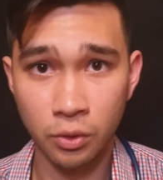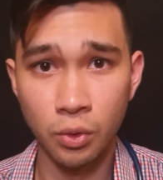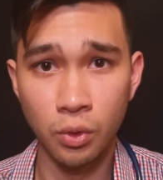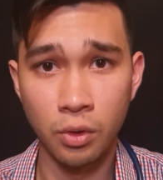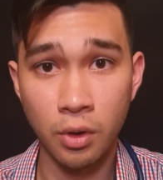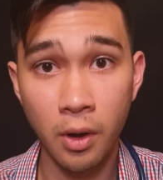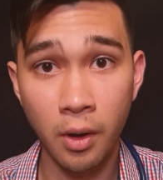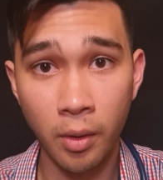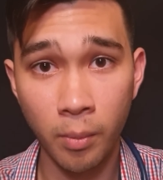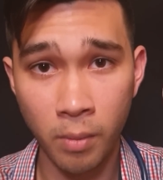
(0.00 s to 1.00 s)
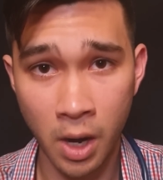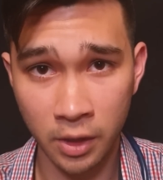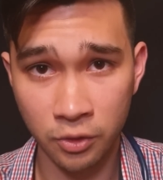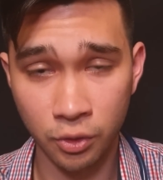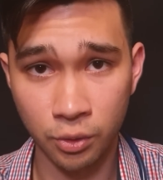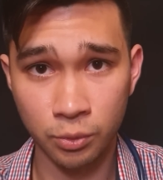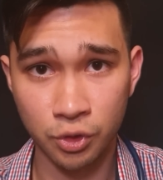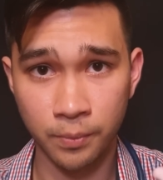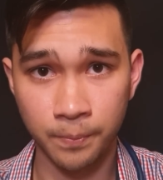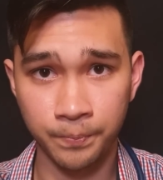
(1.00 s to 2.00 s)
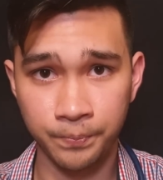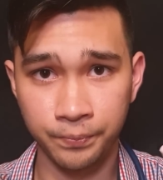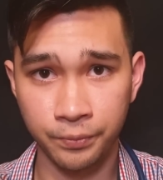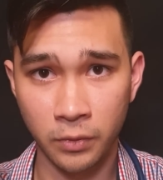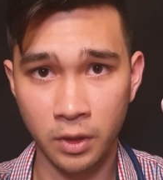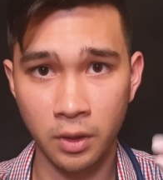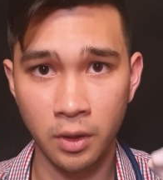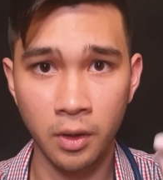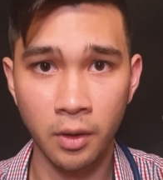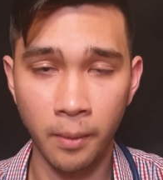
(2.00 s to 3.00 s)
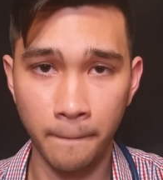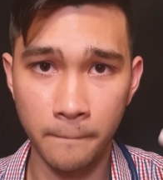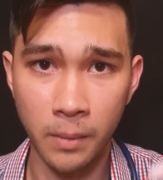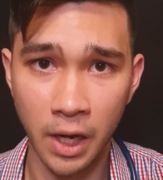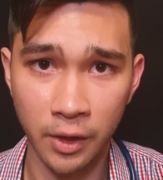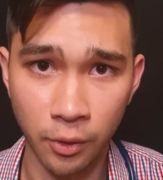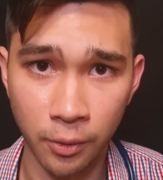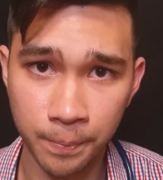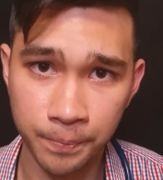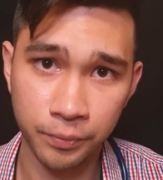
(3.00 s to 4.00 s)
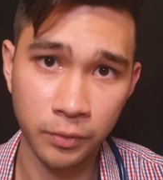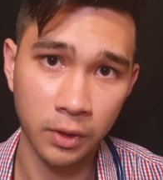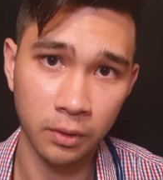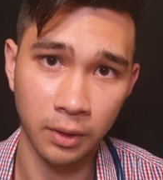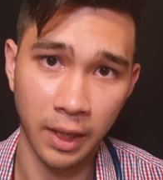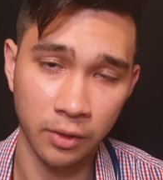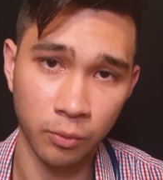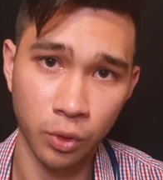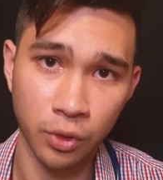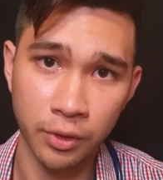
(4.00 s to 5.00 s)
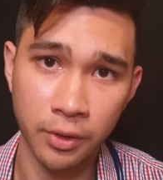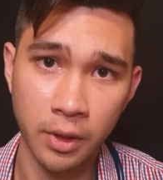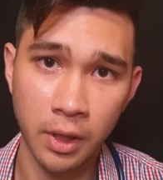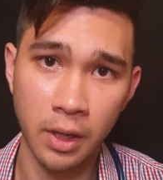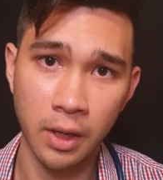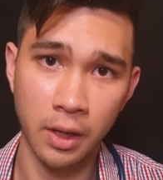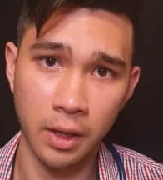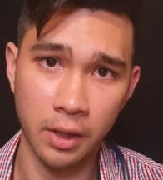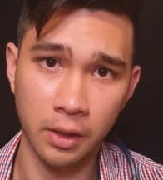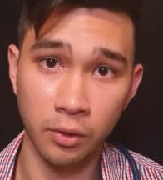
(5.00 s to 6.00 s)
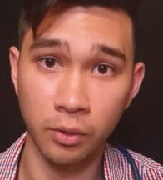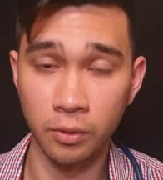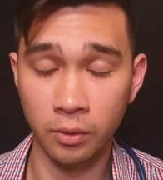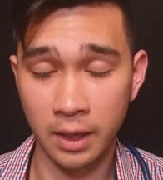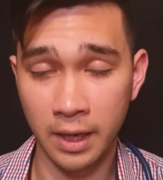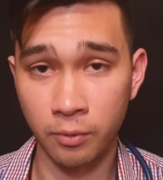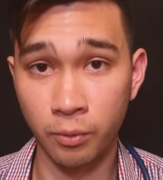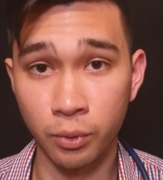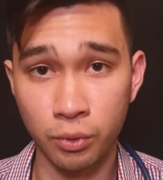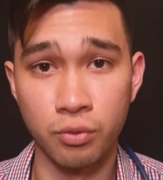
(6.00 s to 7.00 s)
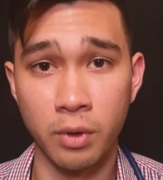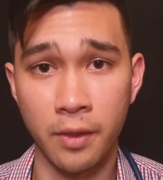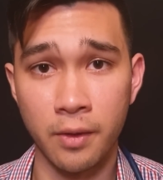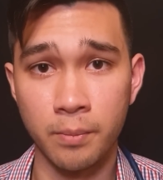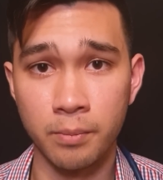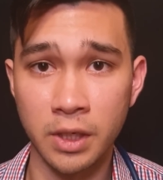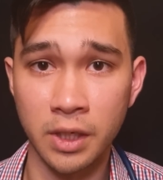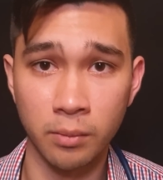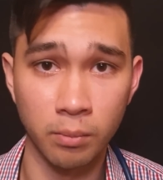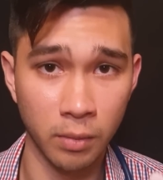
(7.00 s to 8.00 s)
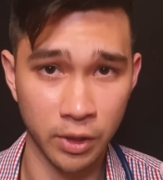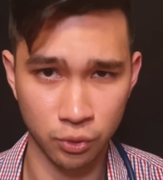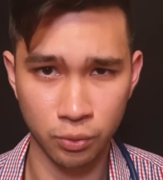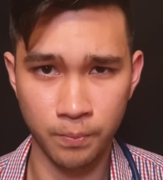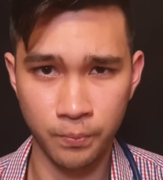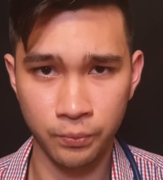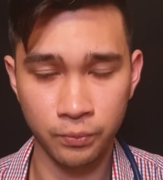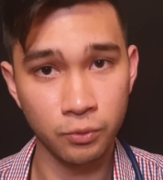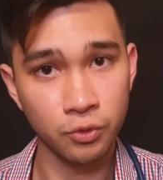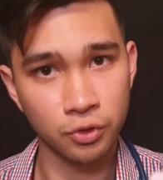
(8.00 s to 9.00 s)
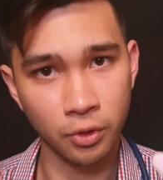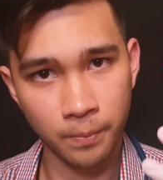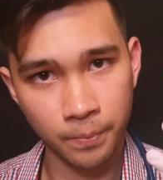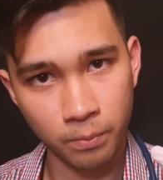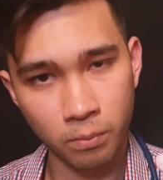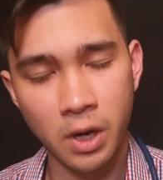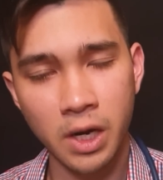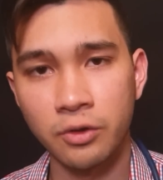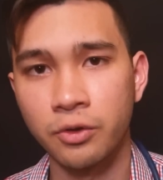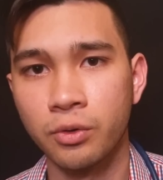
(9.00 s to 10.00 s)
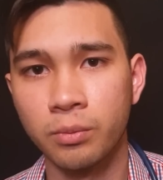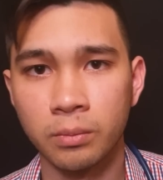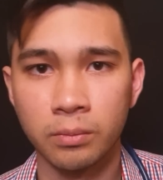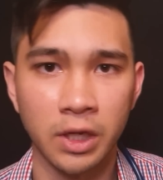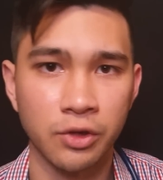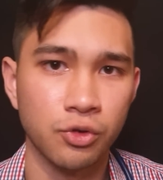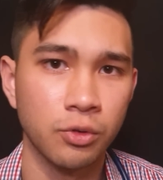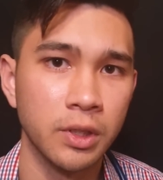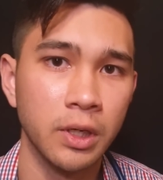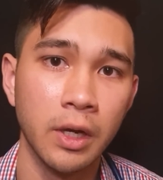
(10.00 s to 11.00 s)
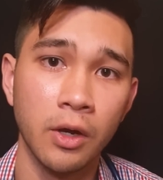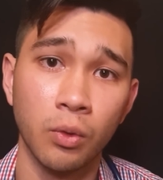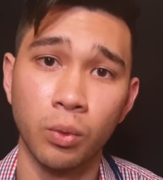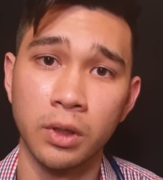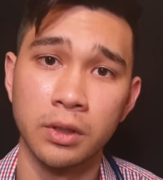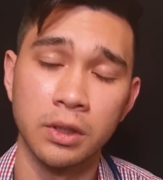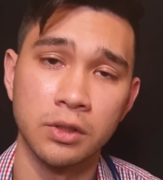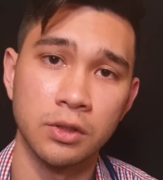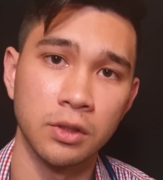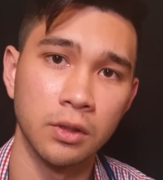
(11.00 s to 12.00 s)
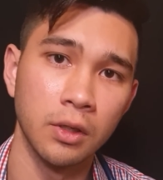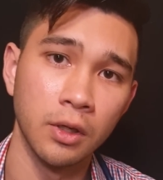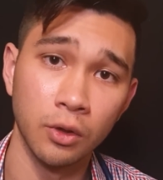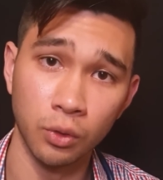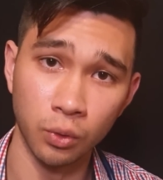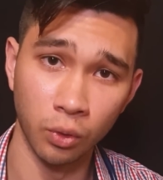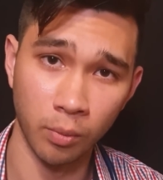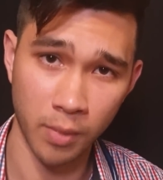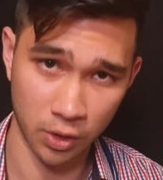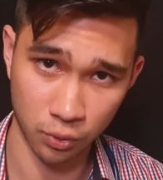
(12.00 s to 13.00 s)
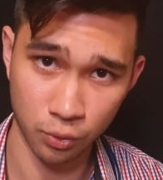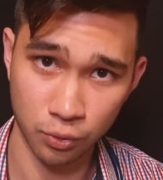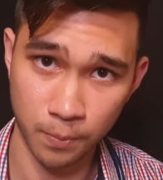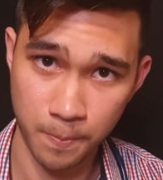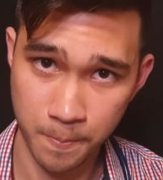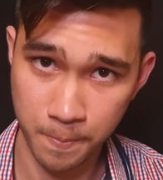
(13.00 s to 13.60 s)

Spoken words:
your myotomes. Myo, Latin word, Latin roots, rather, meaning muscle. So, myotome, naturally, we are testing your muscles.